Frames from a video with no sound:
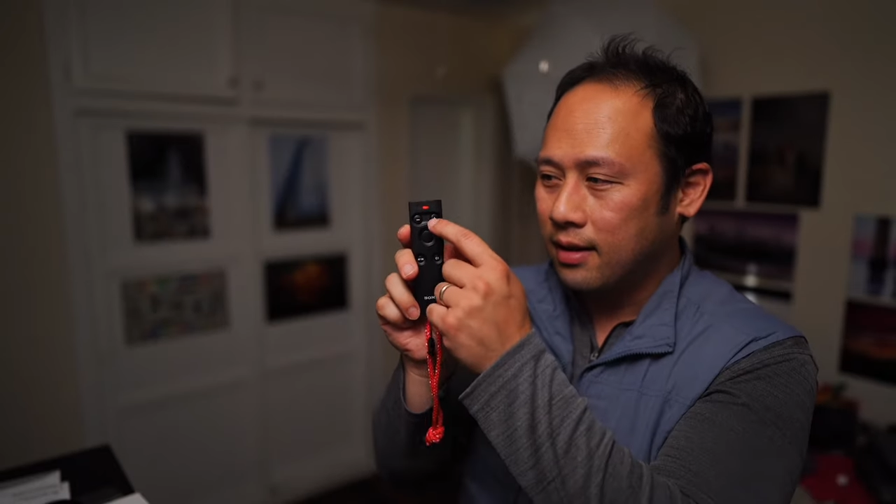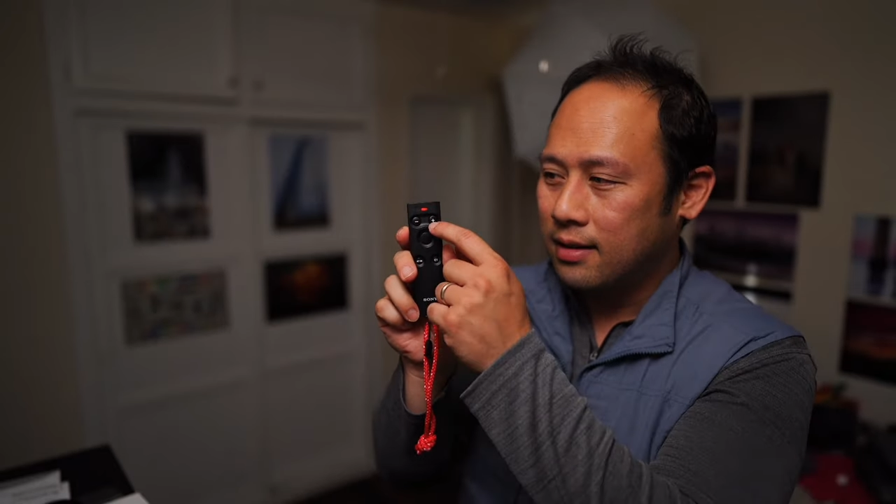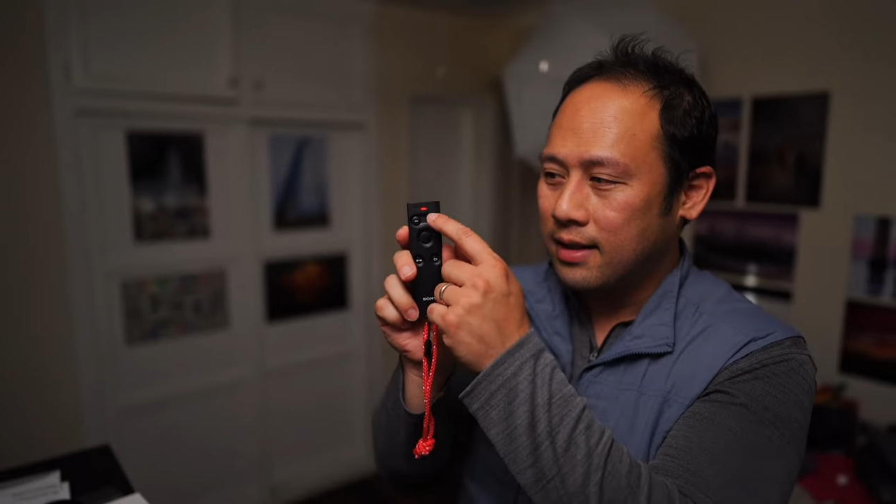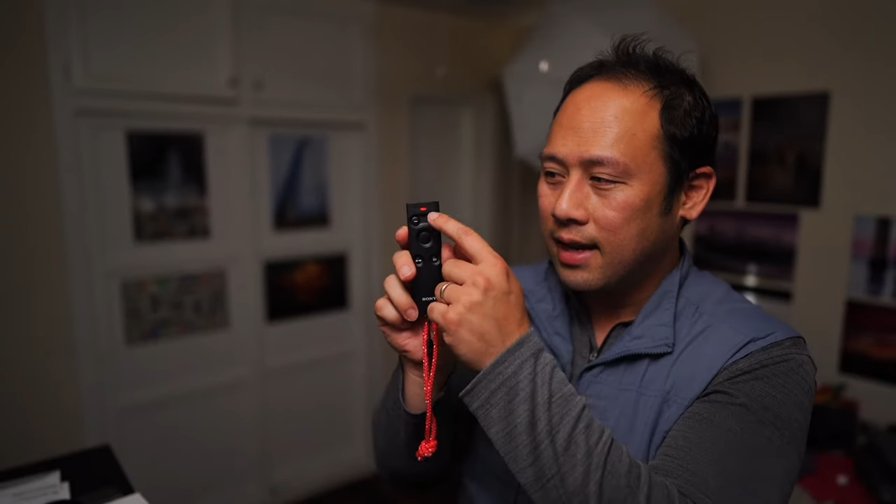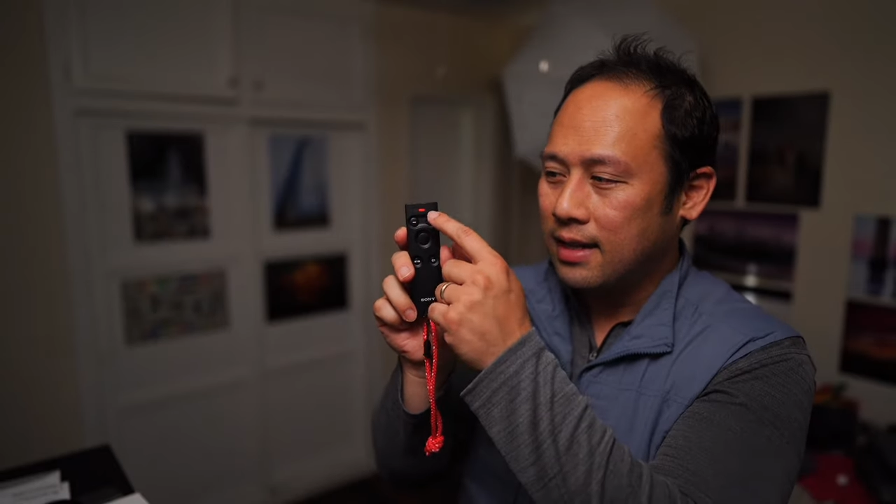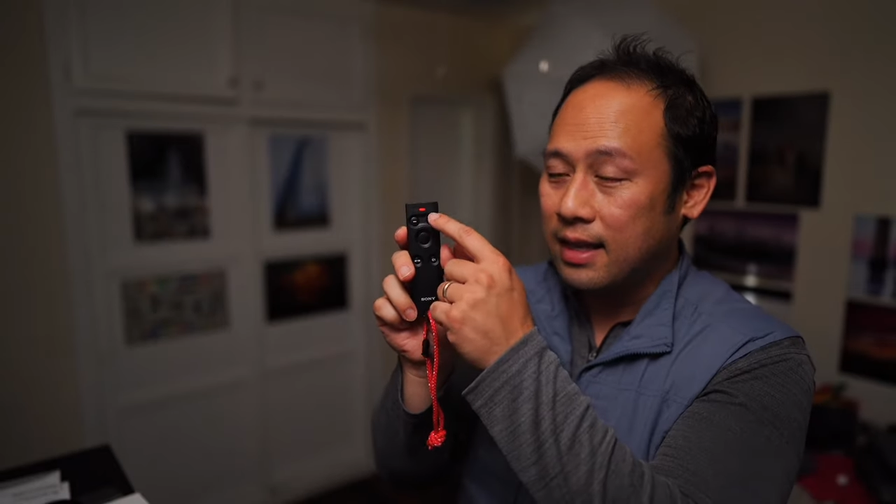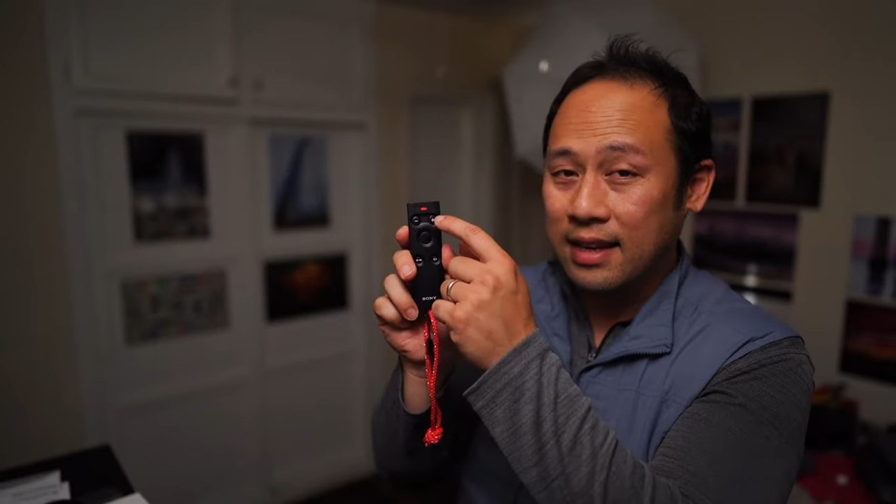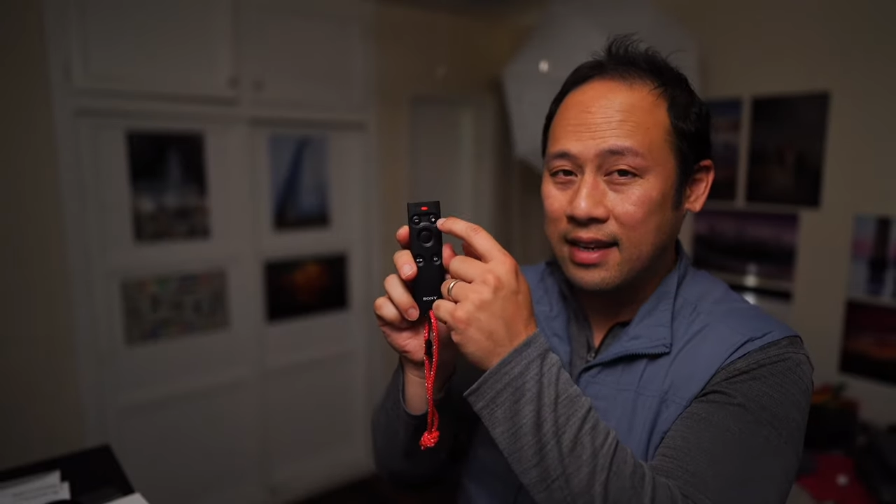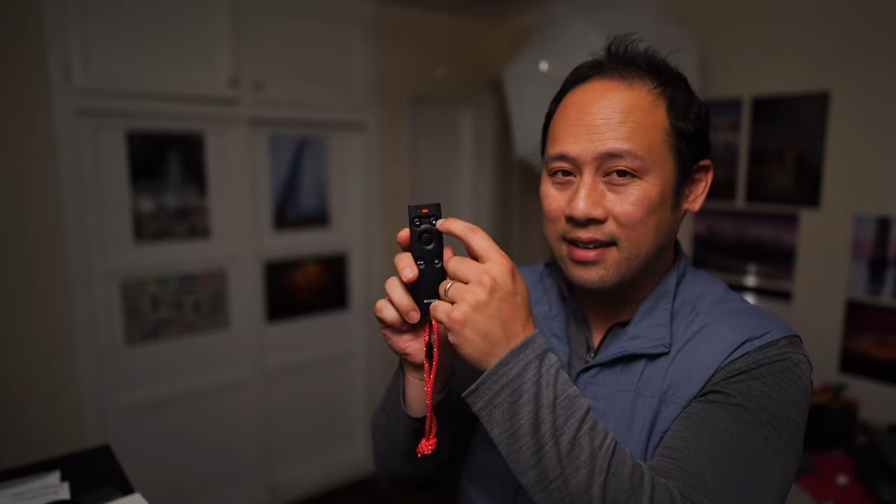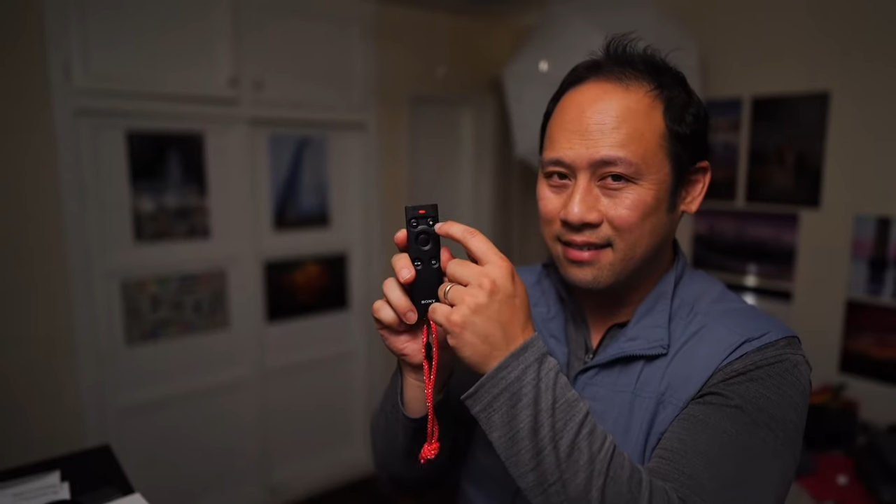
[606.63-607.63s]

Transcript: tally light.